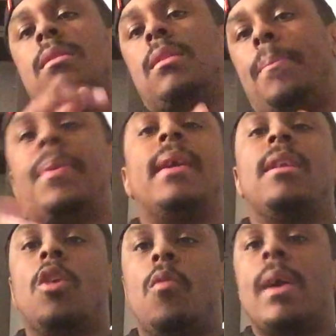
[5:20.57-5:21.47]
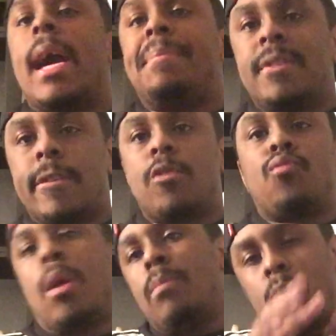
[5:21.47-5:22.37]
Depending on what happens at the
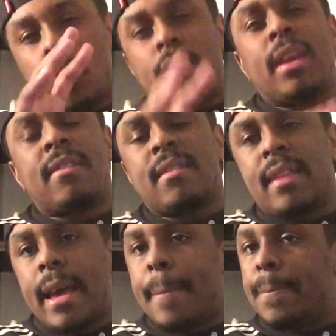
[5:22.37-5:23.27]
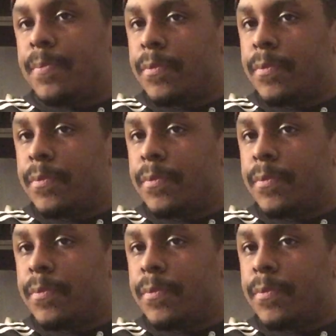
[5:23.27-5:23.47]
Rumble, we'll get to that.